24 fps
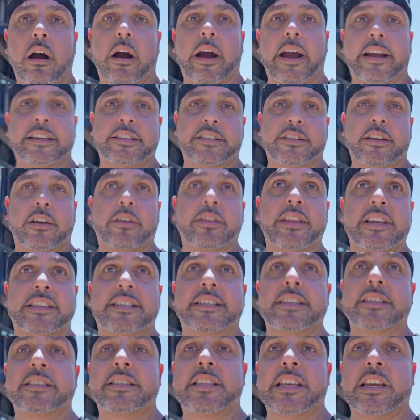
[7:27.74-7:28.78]
All right, so
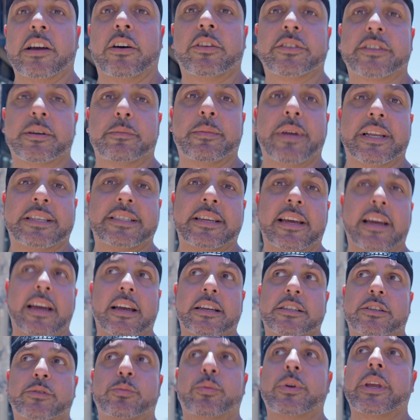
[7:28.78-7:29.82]
this is the ultimate
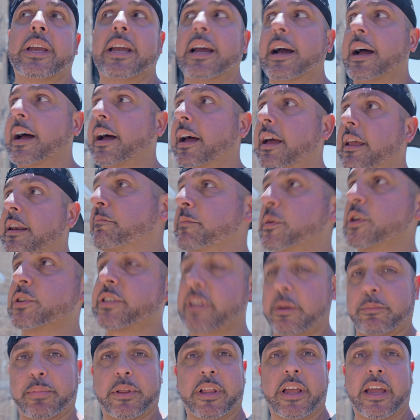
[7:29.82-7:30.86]
test. We got
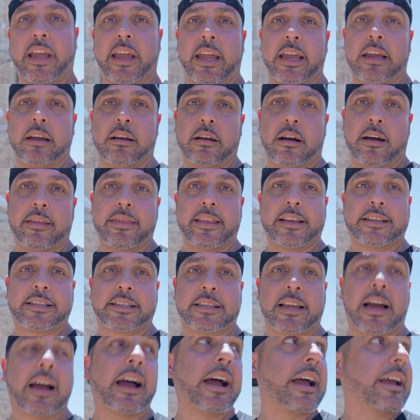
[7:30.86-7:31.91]
music playing on this
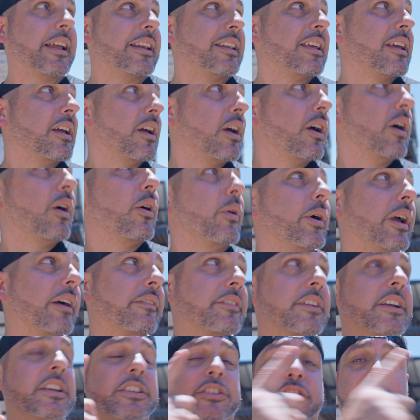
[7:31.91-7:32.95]
side, we
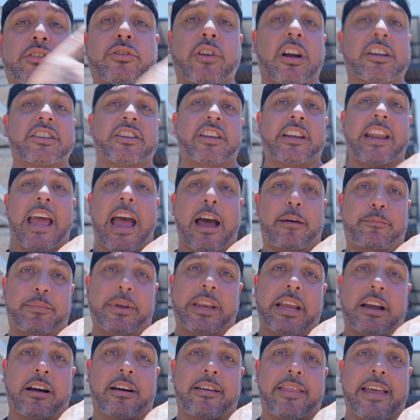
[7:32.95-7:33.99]
have construction
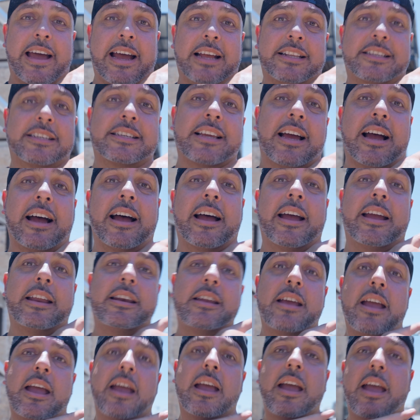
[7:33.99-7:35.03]
happening on that side,
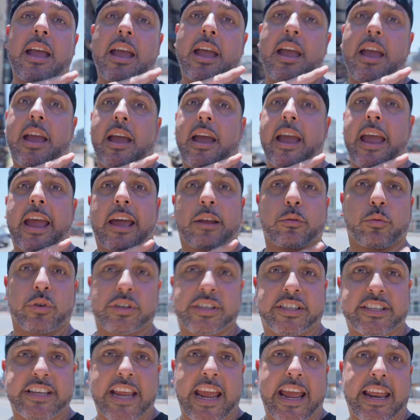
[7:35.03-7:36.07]
and we're
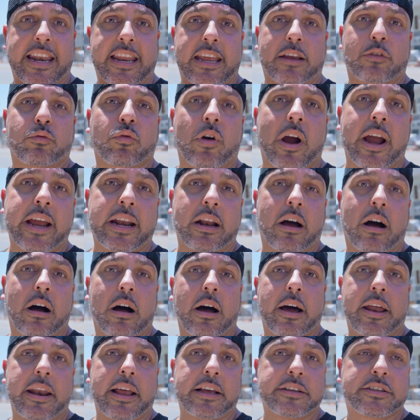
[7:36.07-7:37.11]
standing right
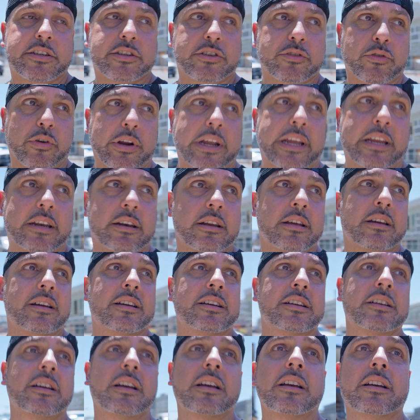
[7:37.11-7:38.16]
on a street.
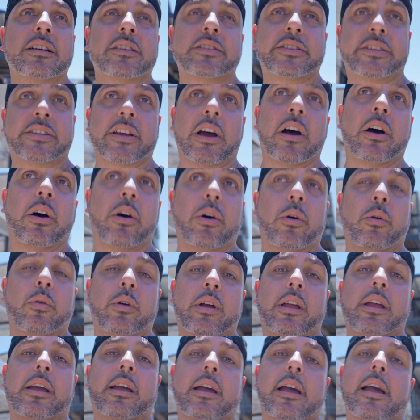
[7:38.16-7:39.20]
So
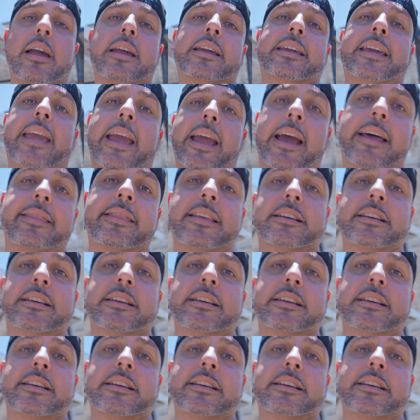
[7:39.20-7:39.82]
can